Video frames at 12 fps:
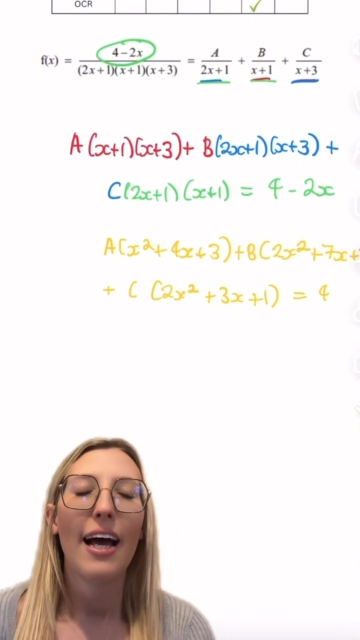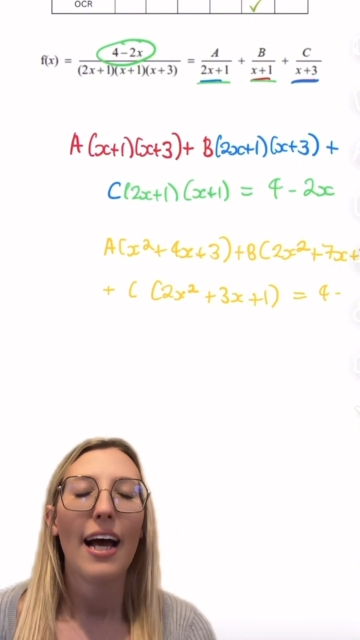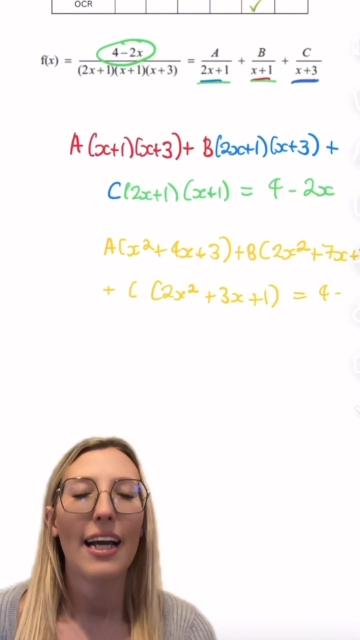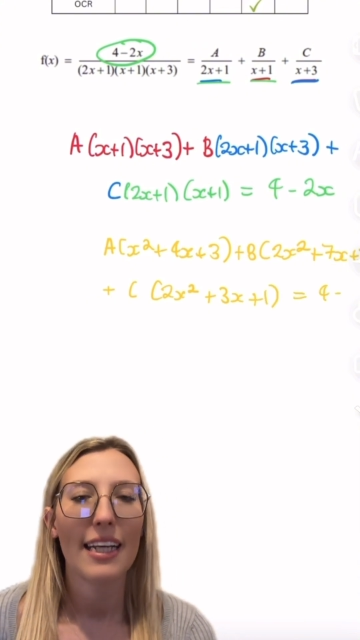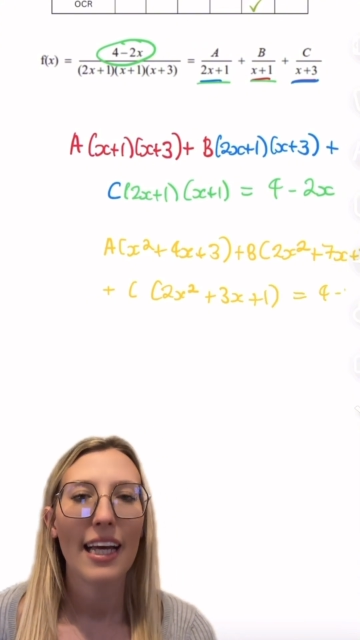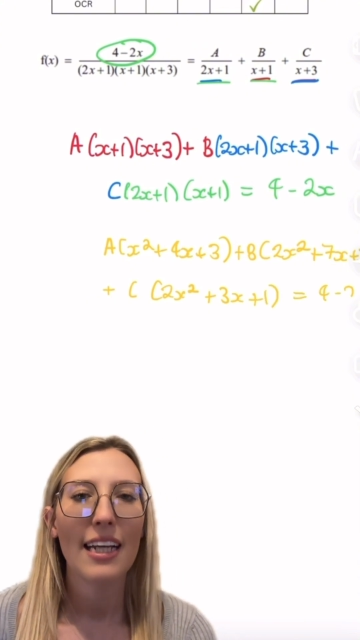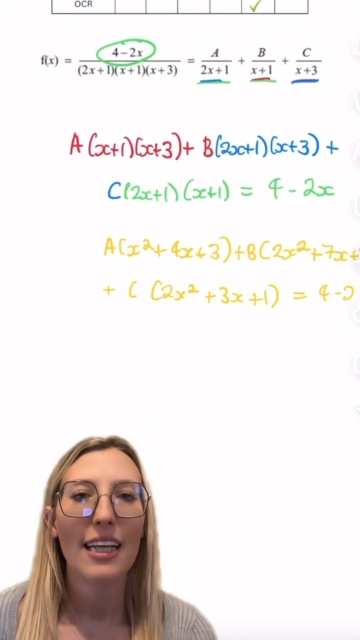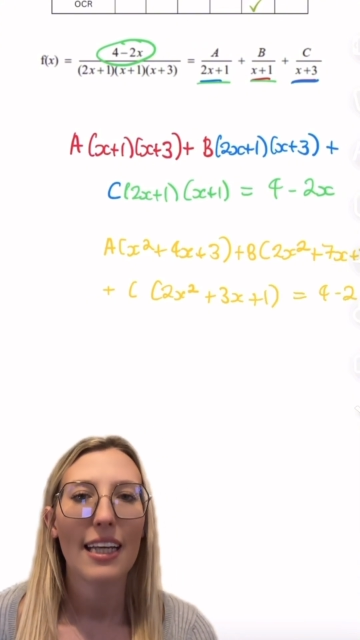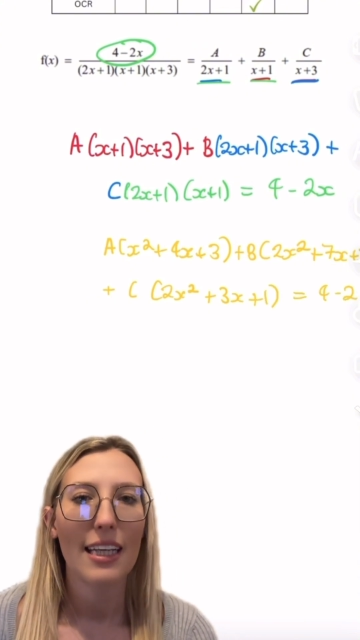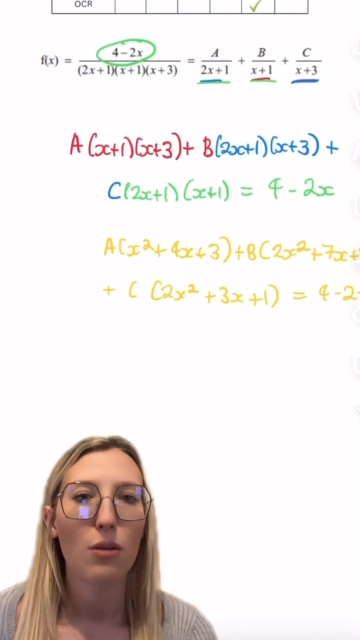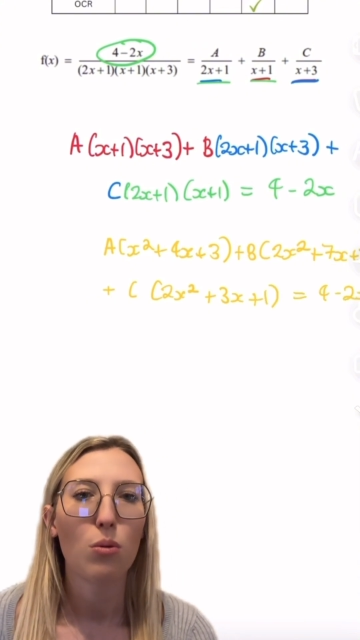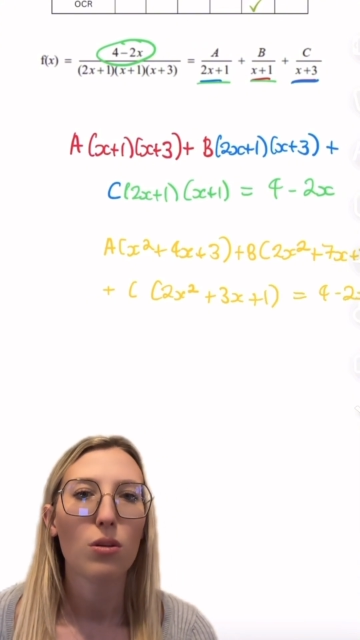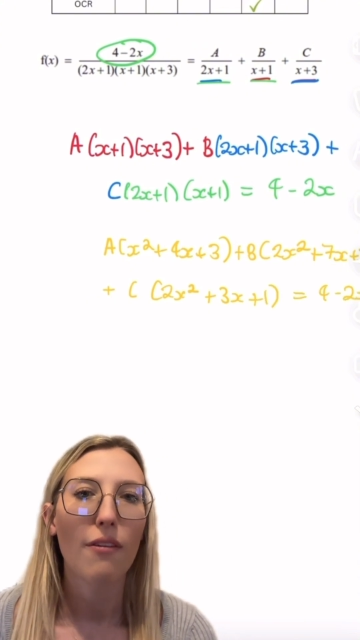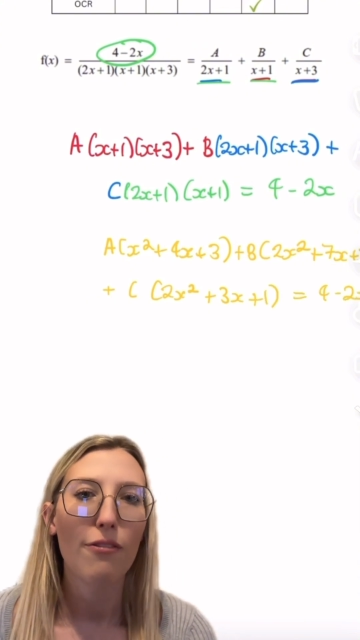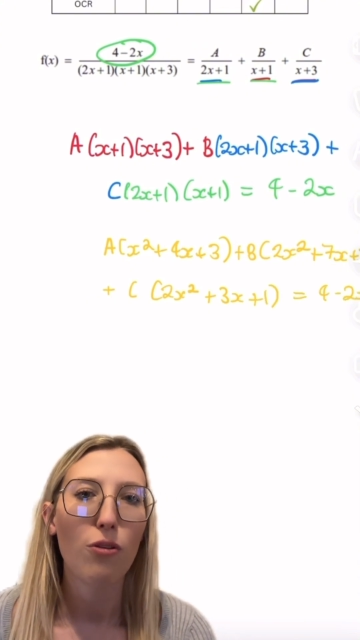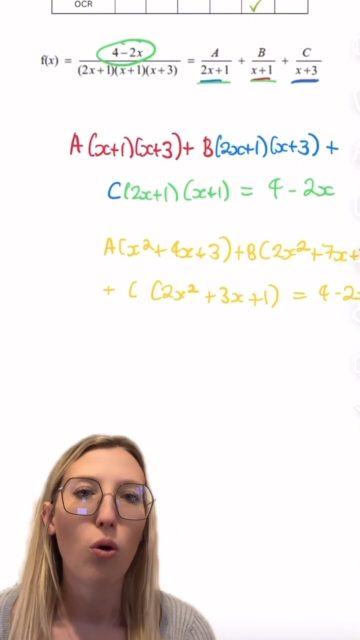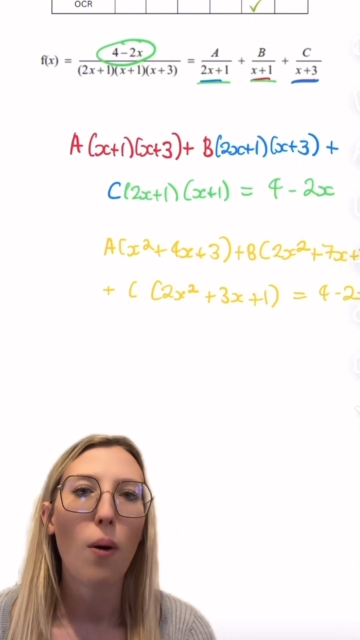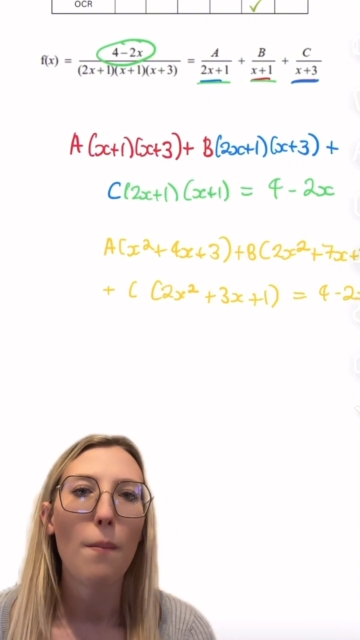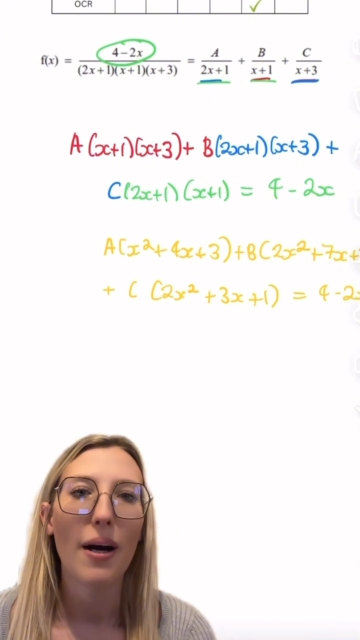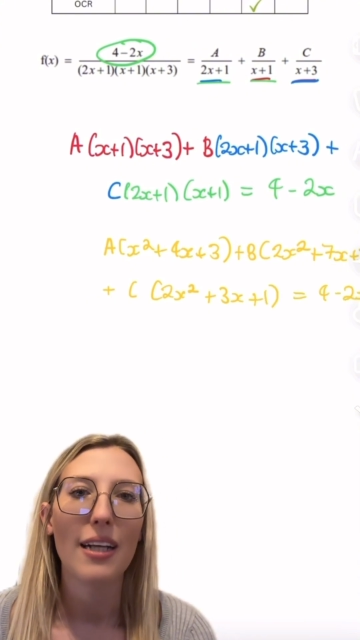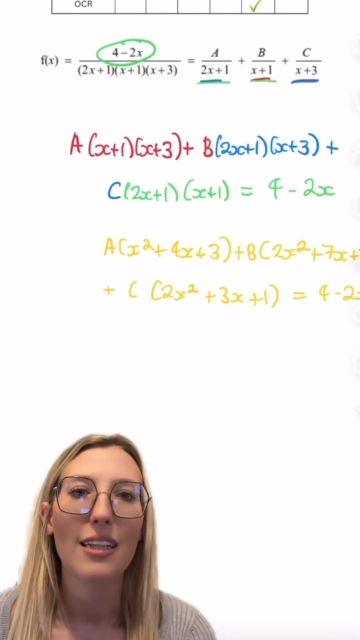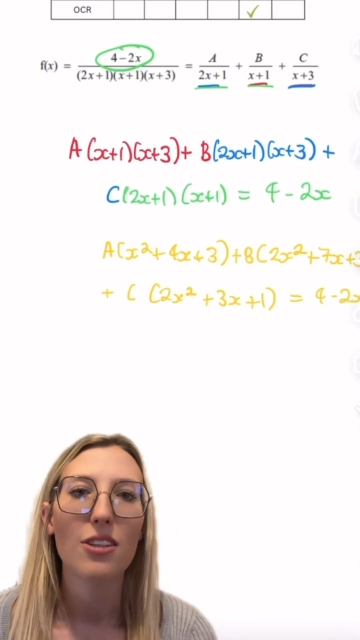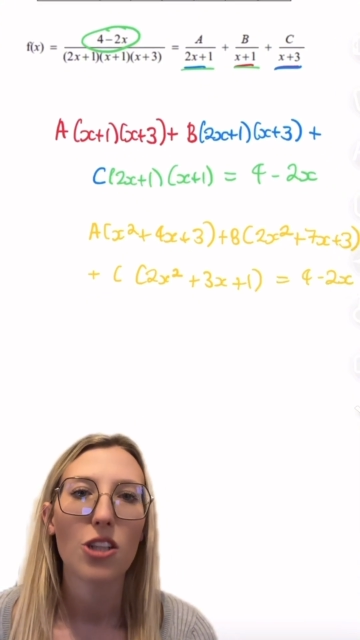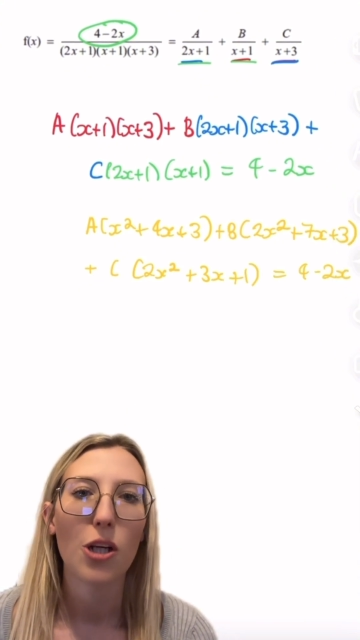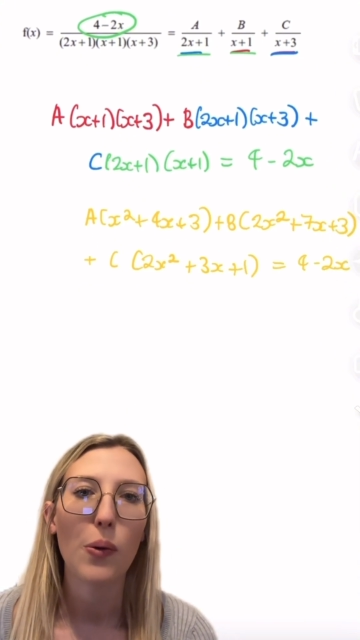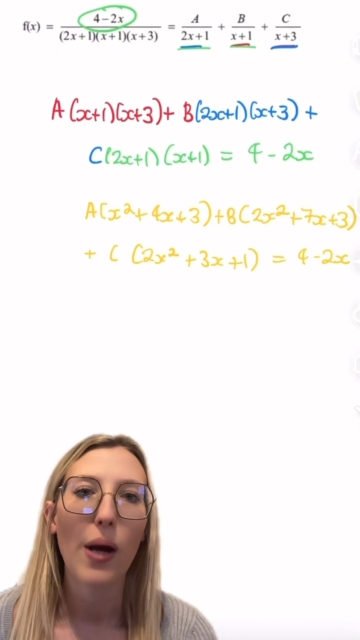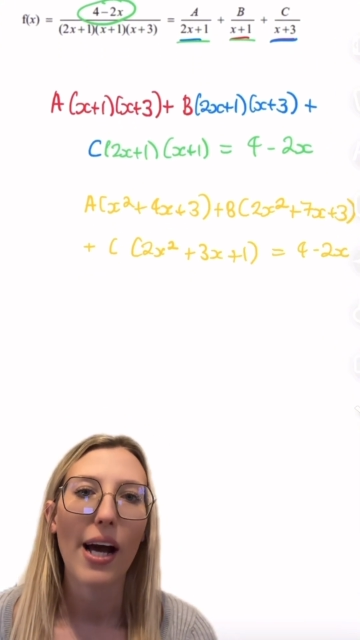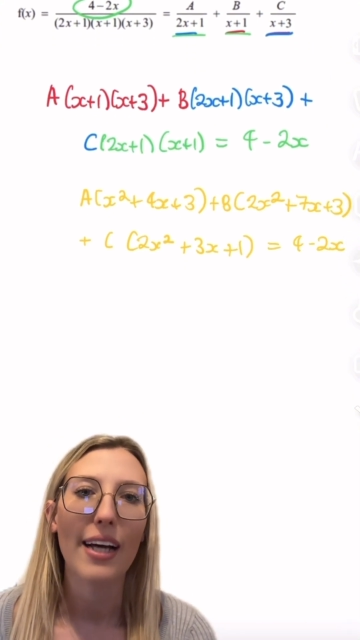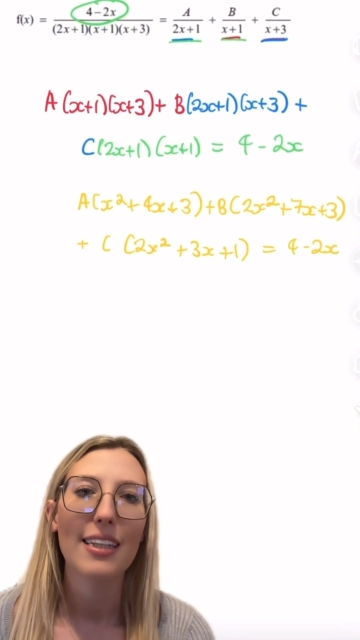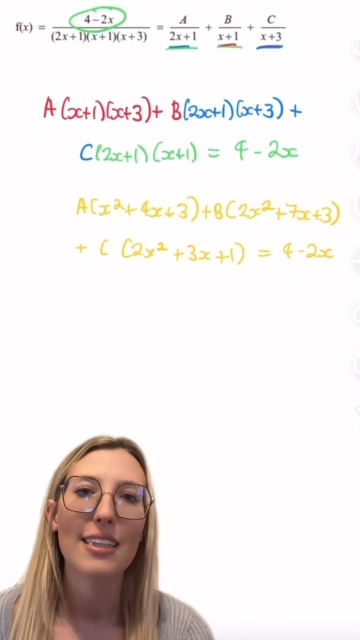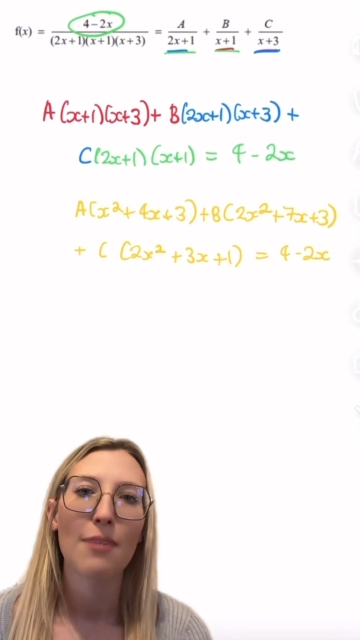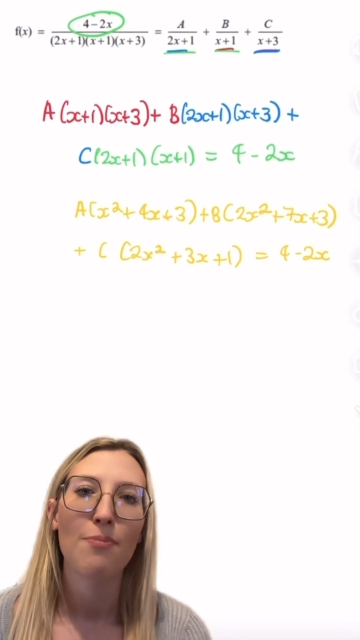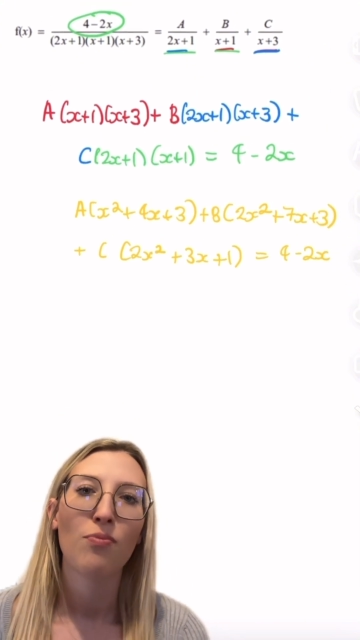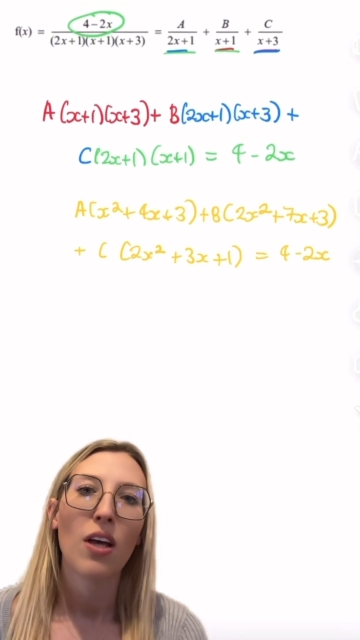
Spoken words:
And again, it equals 4 minus 2x.